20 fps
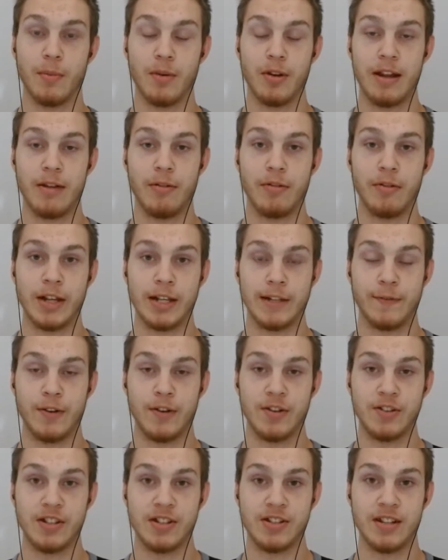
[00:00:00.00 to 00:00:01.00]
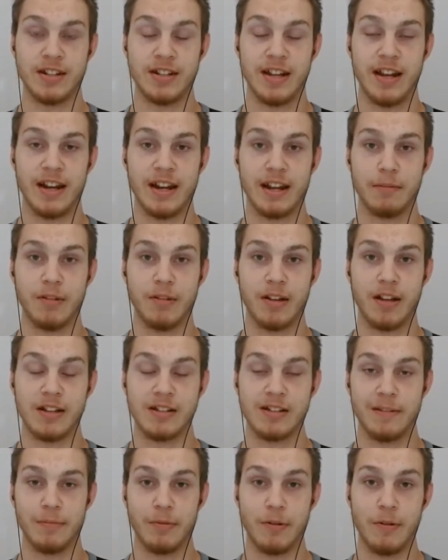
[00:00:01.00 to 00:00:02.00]
are equally as false and satanic, plain and
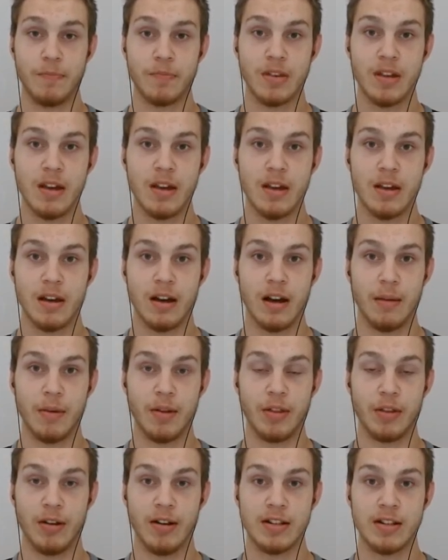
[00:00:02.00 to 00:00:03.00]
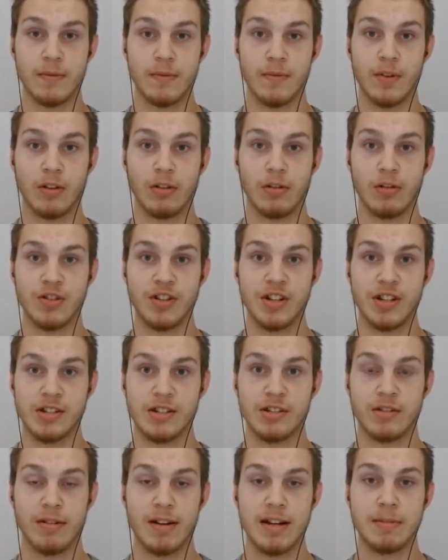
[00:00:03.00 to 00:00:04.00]
simple. Uh, the grace of our Lord
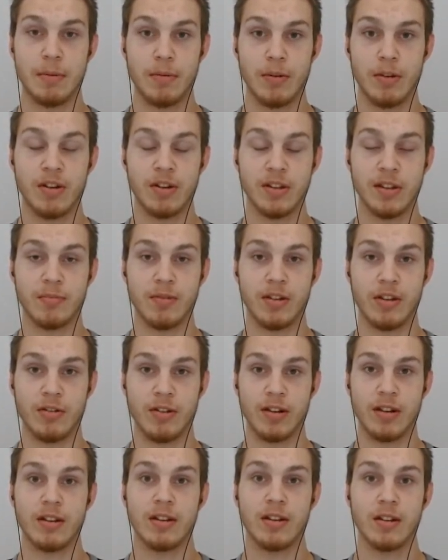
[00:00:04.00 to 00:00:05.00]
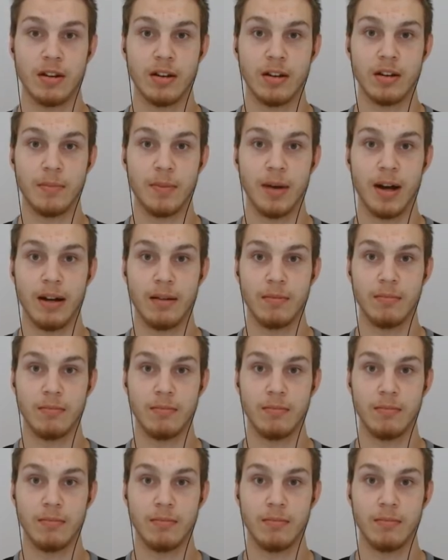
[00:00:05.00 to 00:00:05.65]
Jesus Christ be with all the brethren. Goodbye.